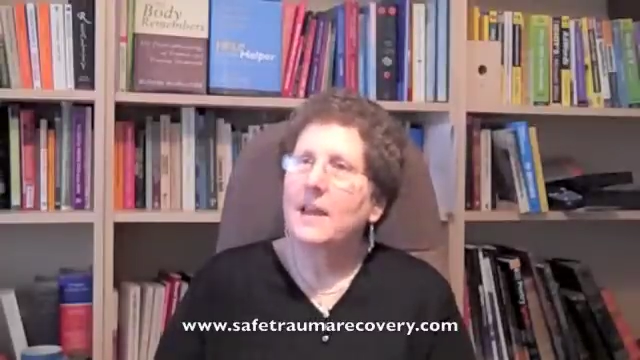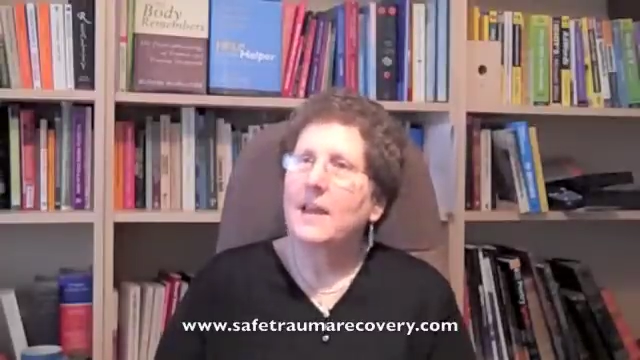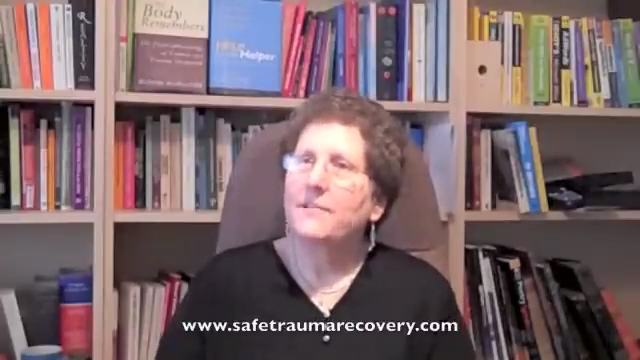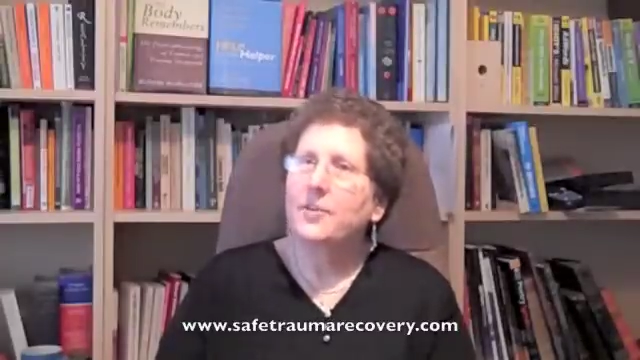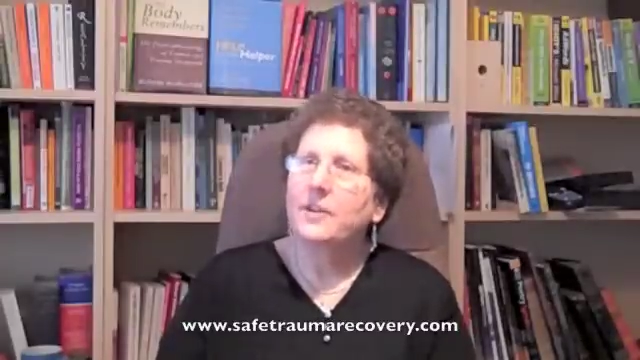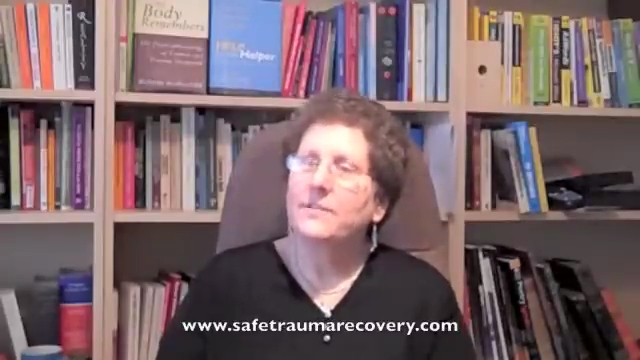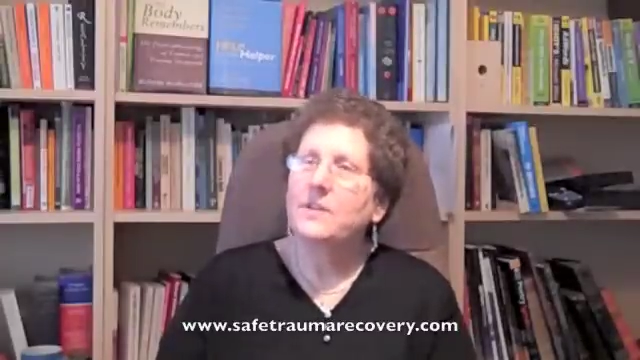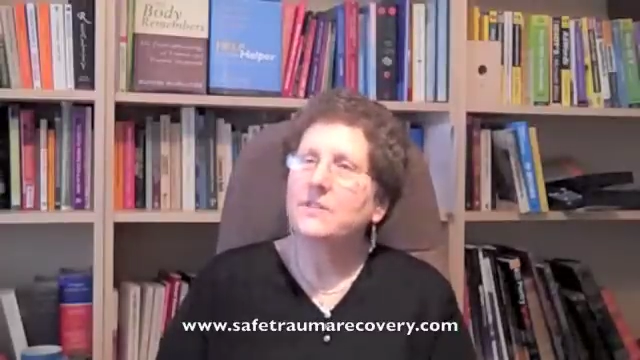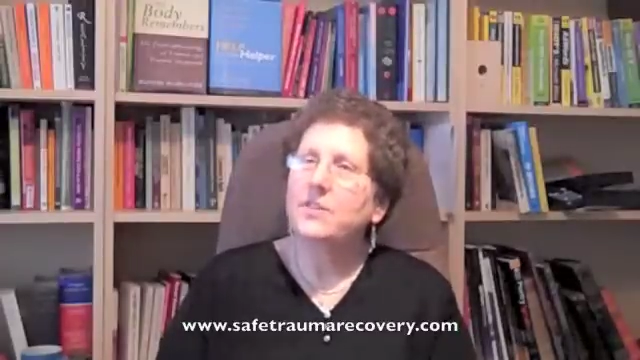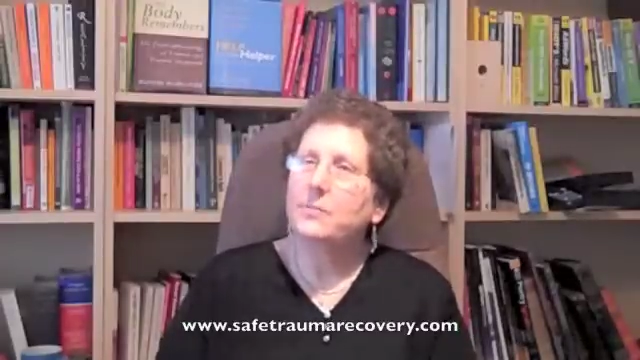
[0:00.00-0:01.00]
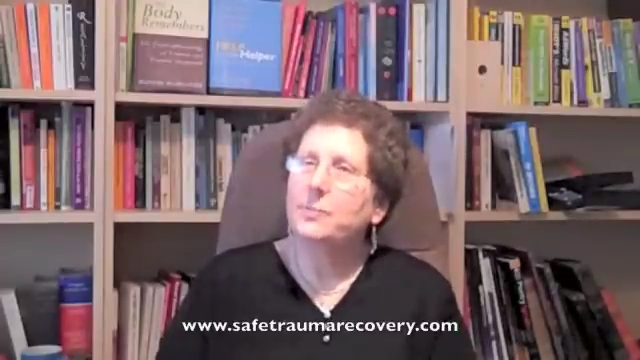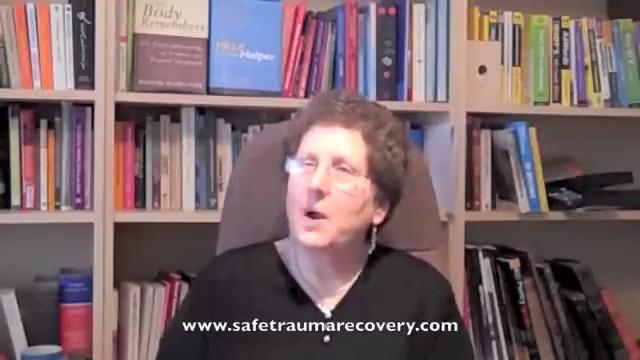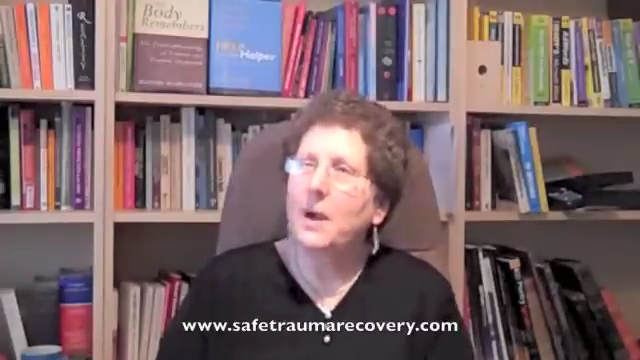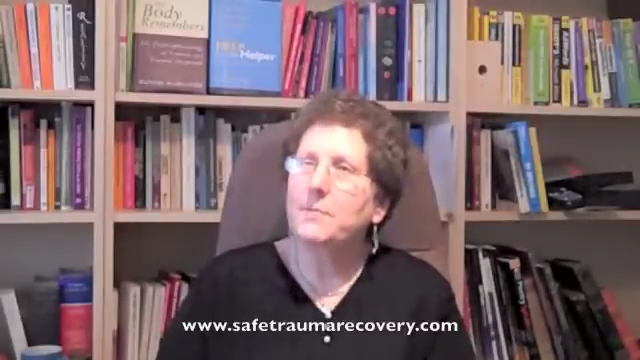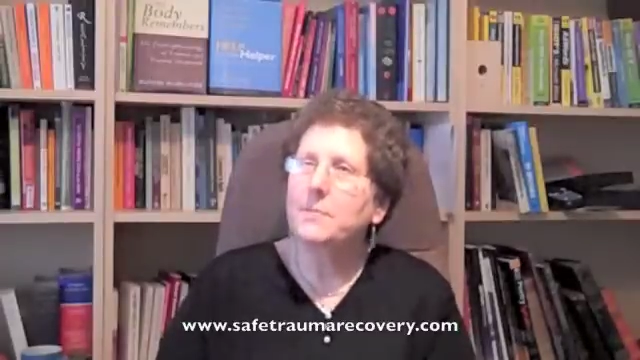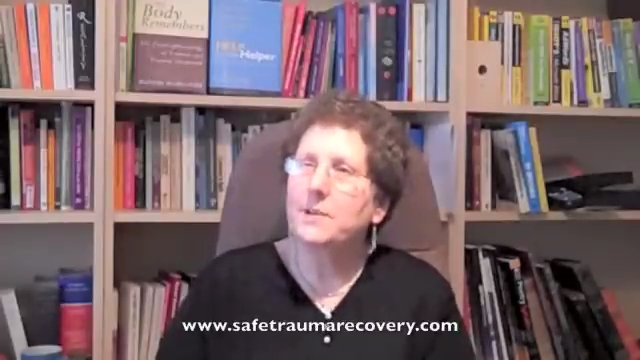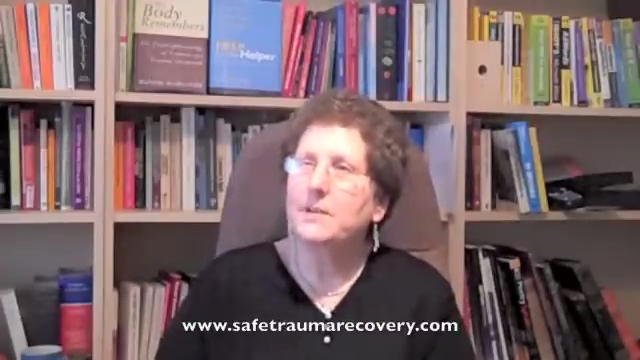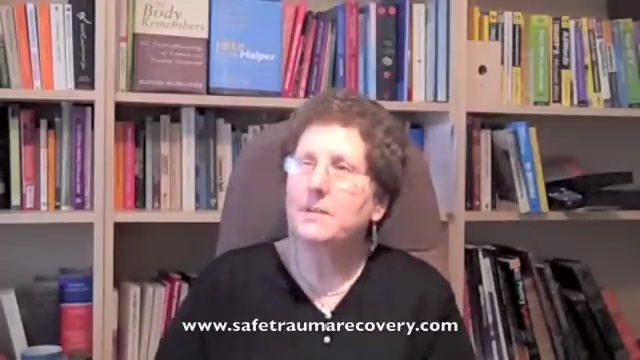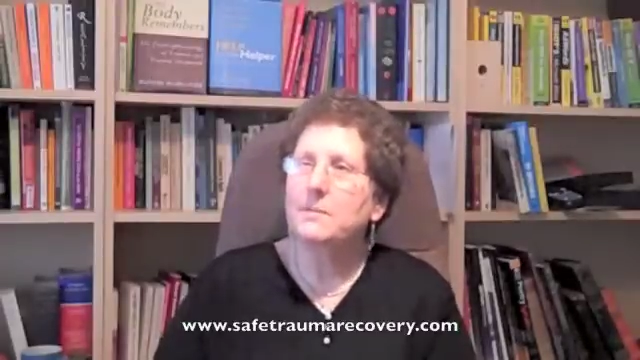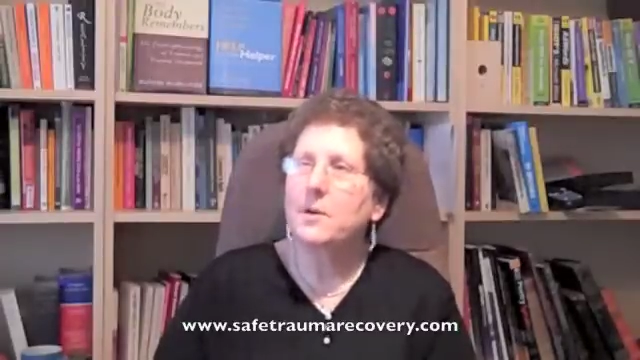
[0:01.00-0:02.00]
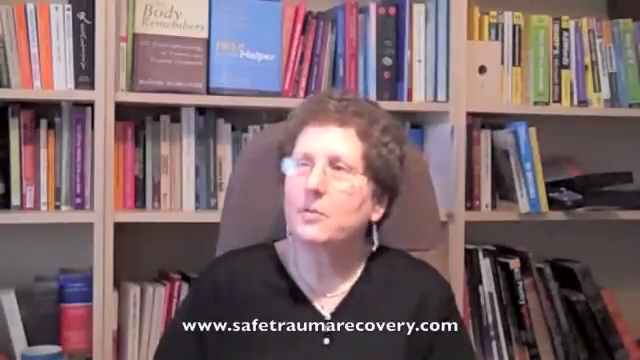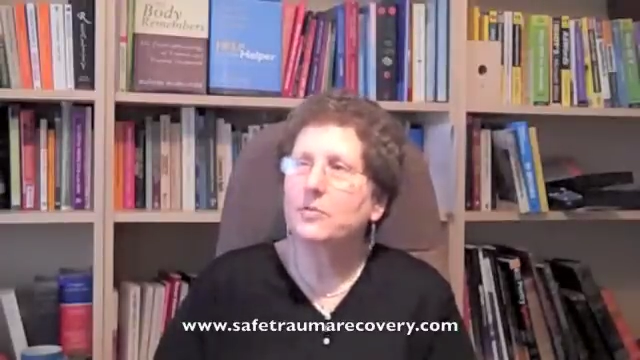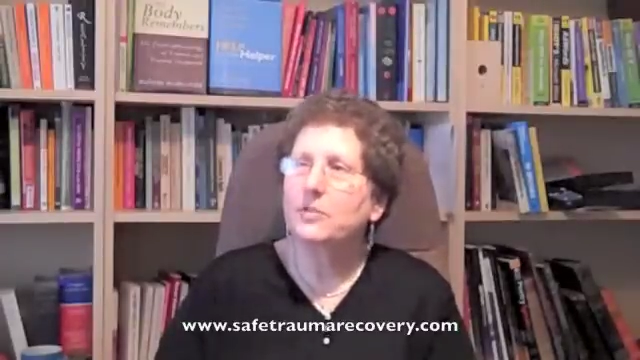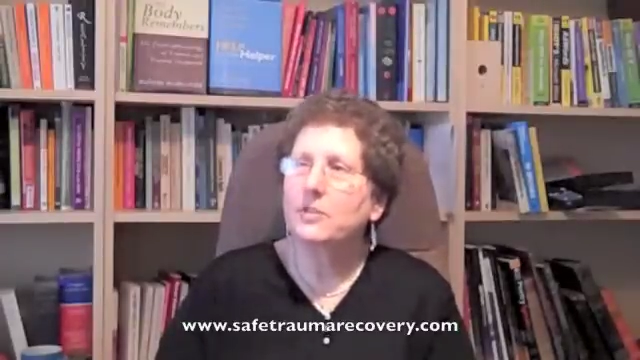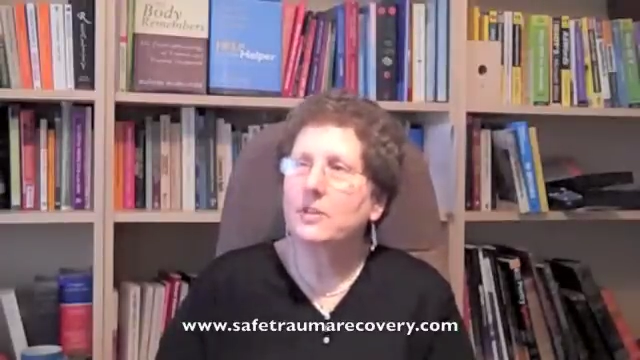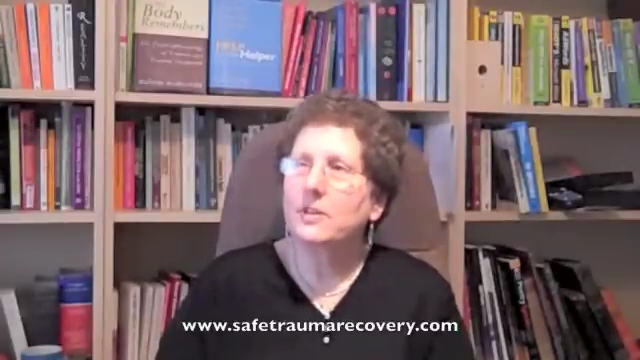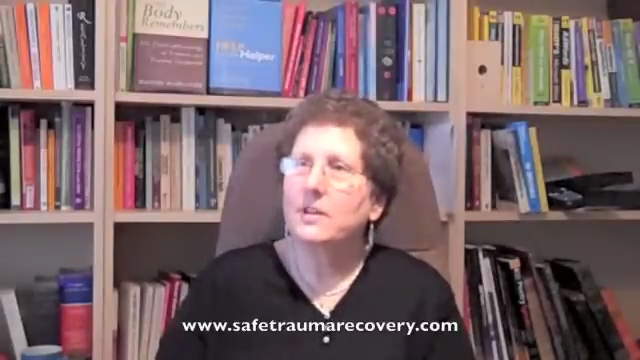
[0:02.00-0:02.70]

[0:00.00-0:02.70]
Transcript: and forgiveness is probably the most